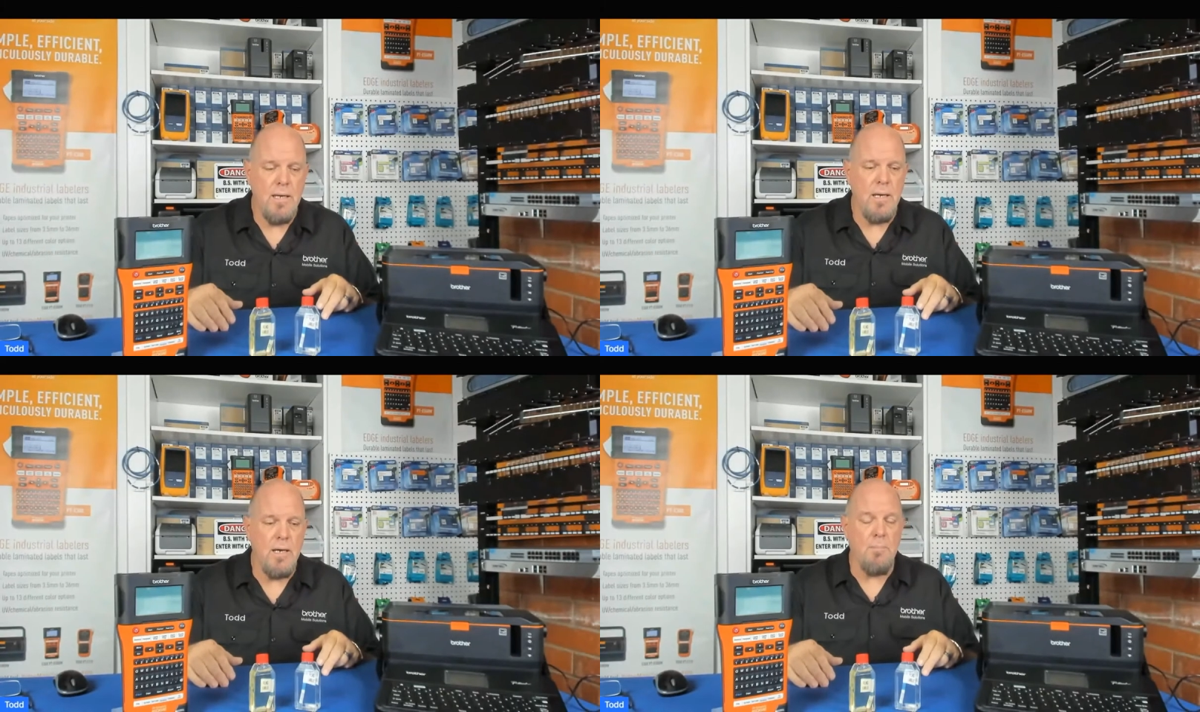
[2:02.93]

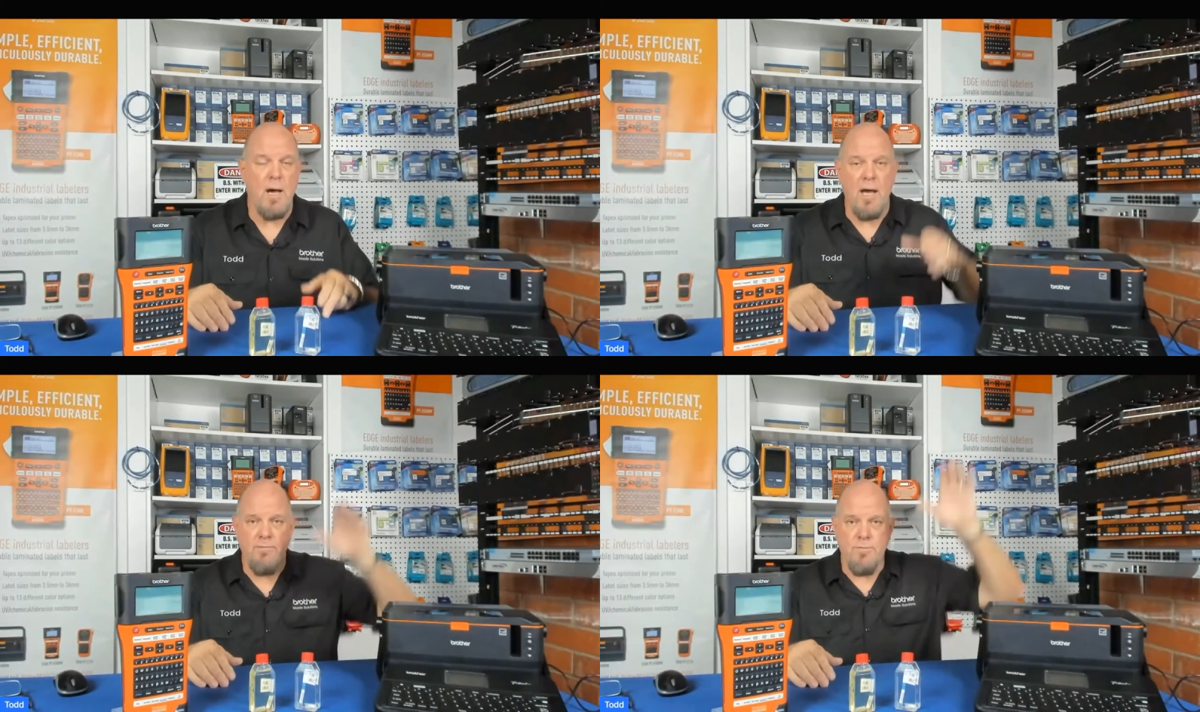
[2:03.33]

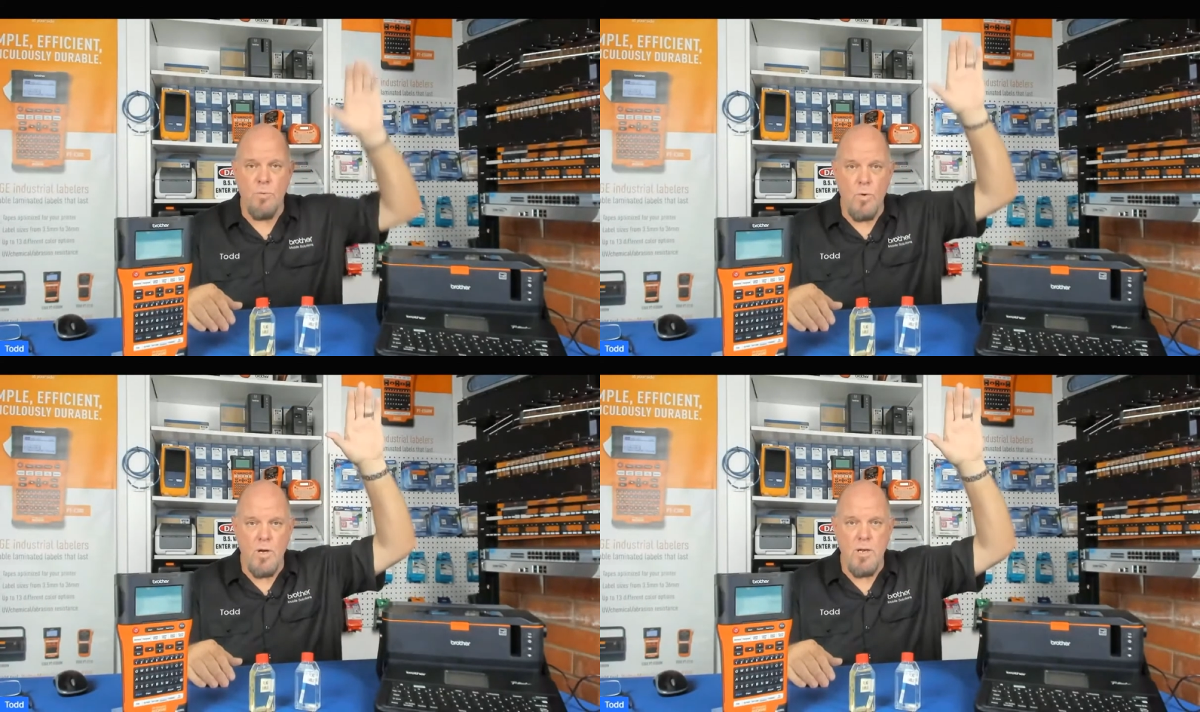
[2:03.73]
I,
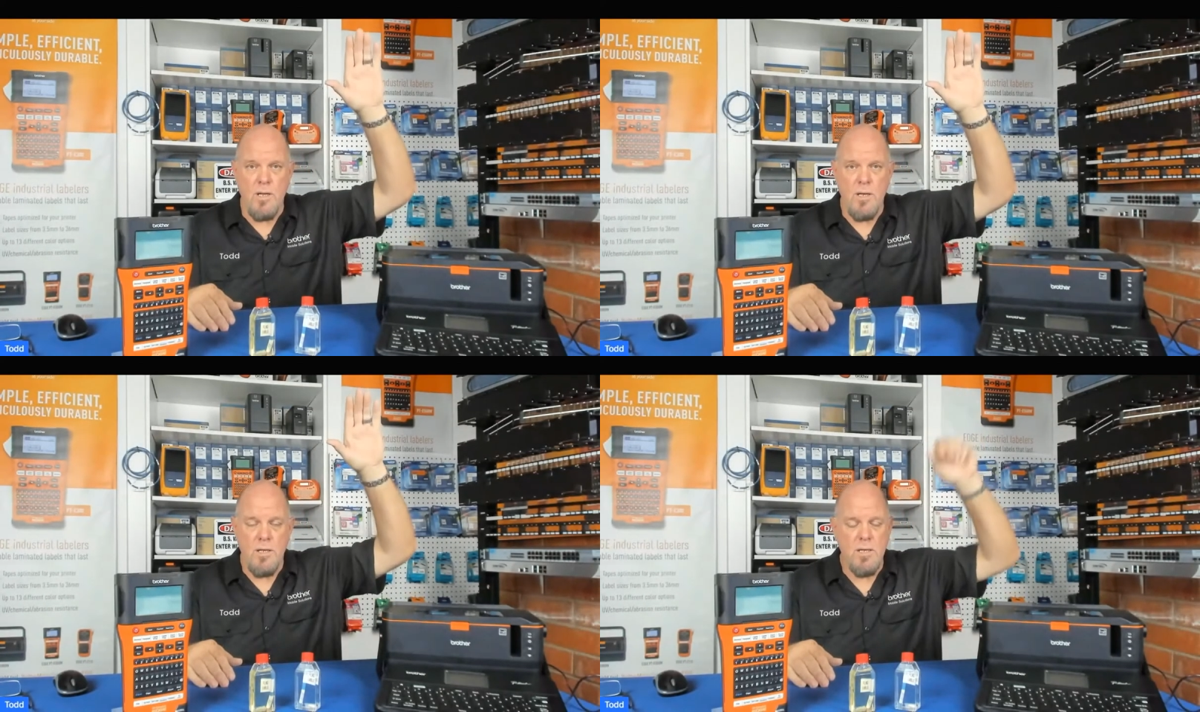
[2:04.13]
for
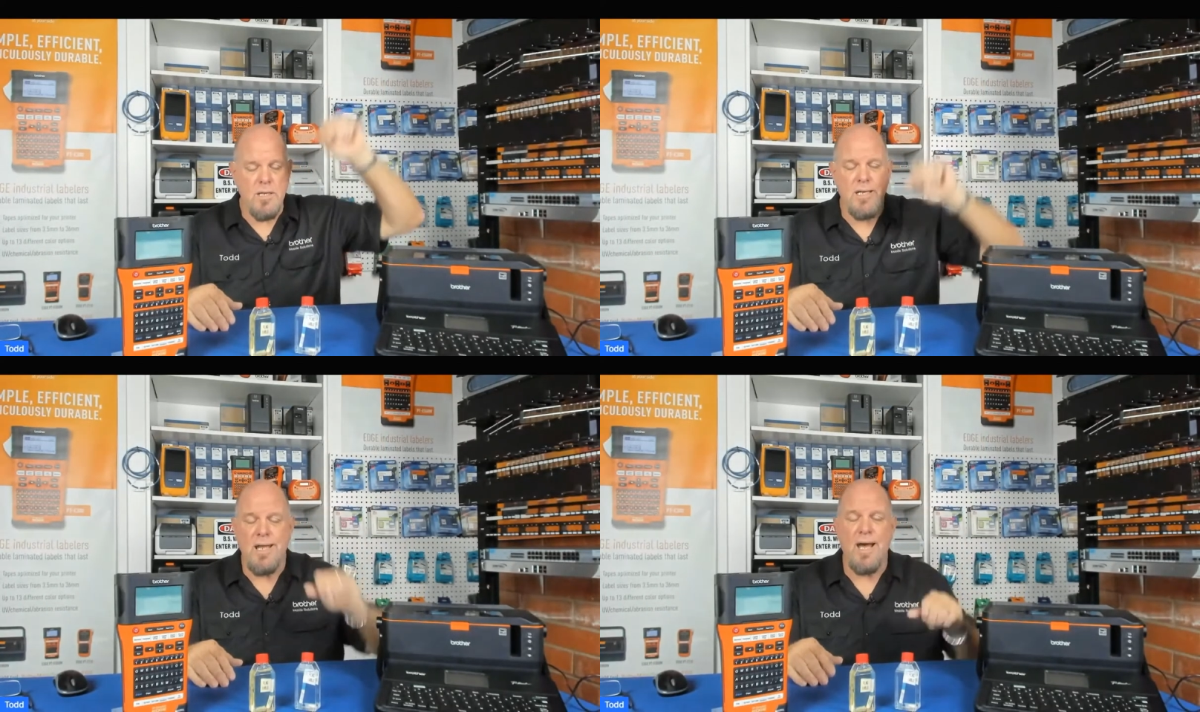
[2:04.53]
one,
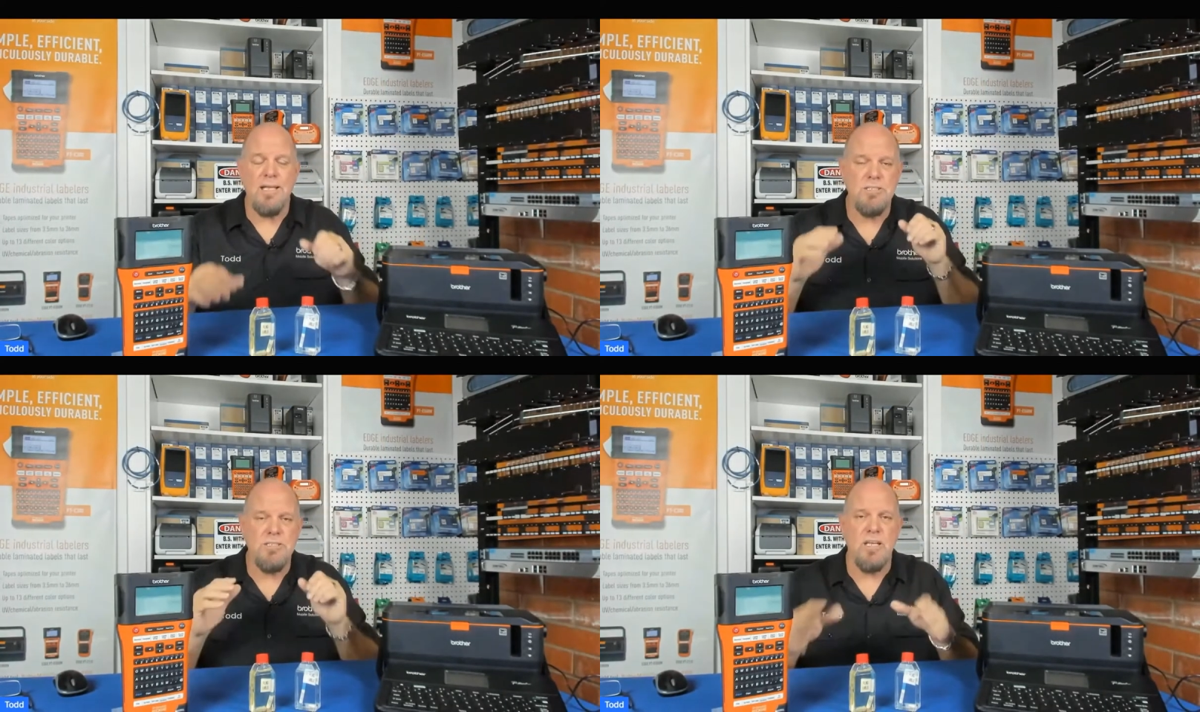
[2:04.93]

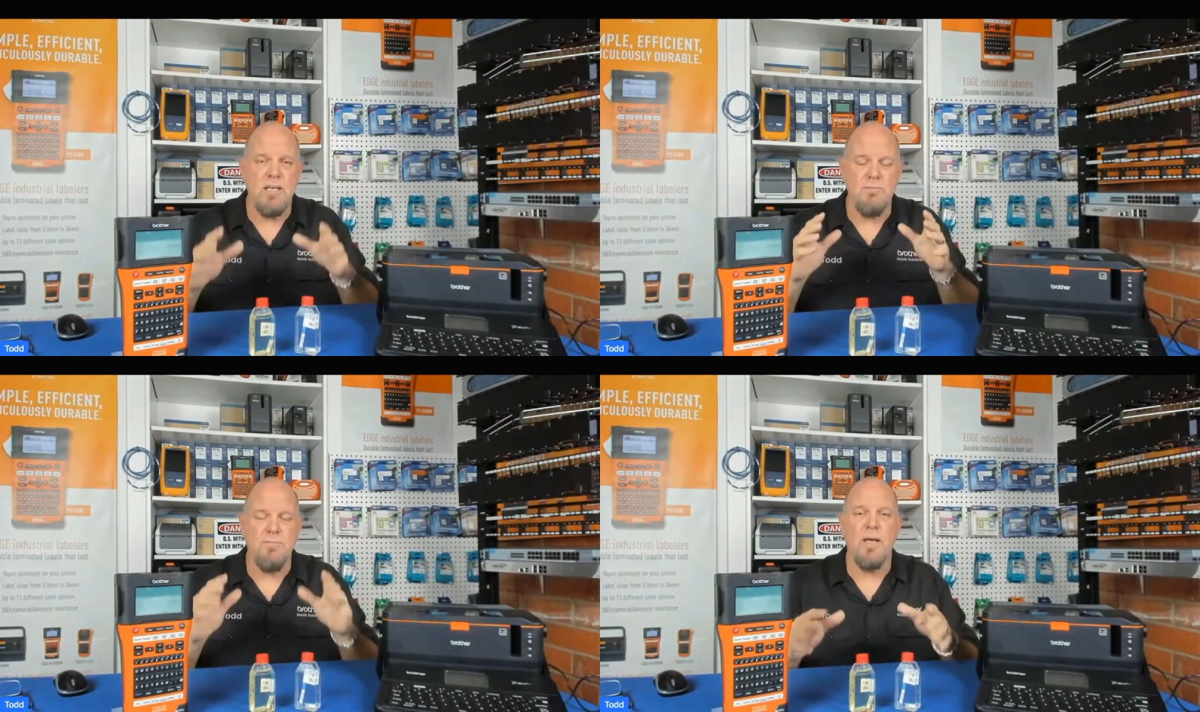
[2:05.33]
cannot
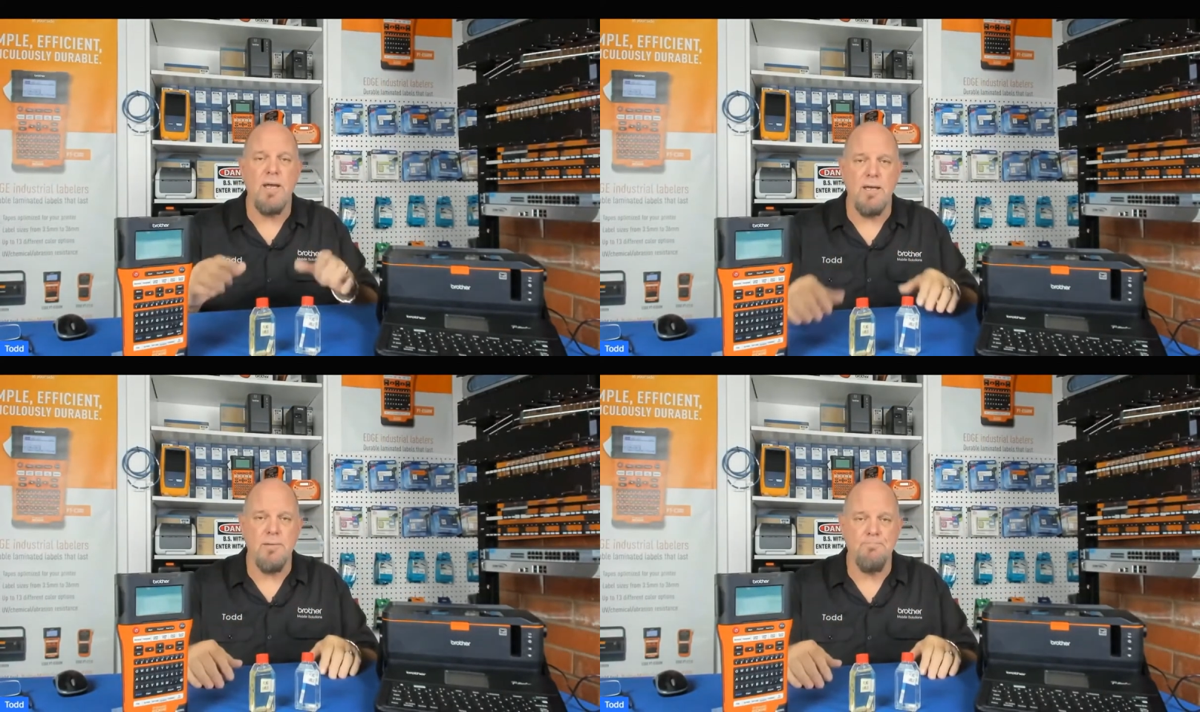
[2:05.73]
stand
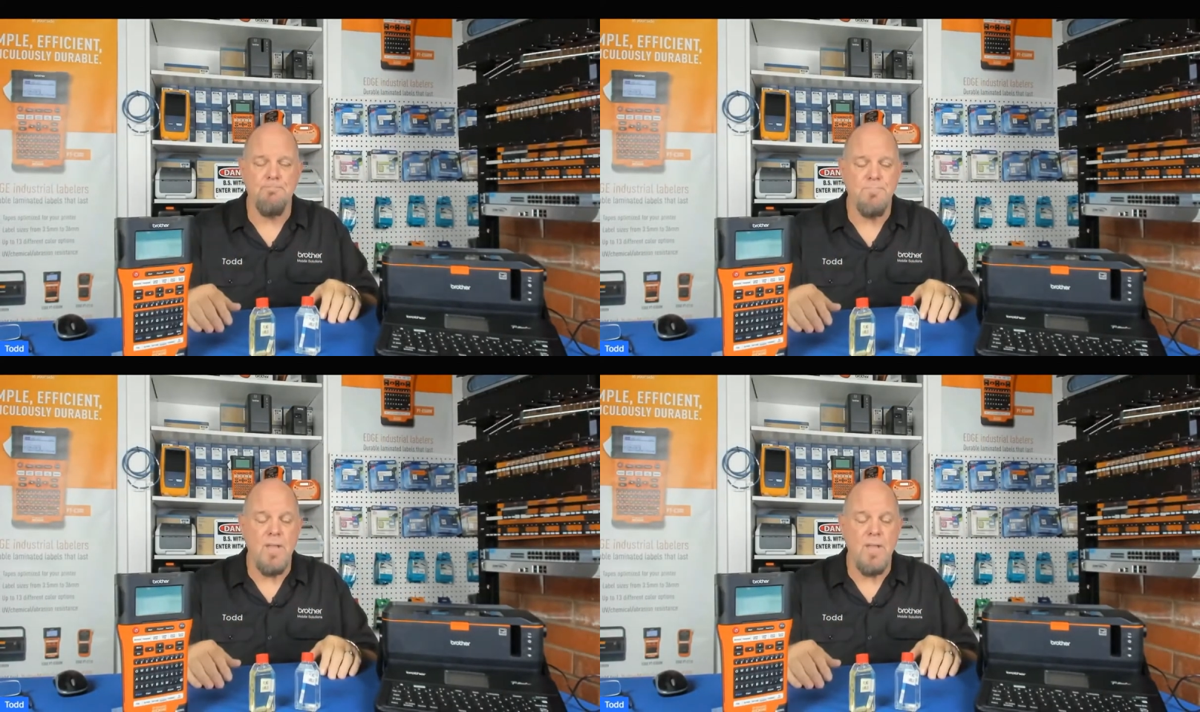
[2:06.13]
flagging.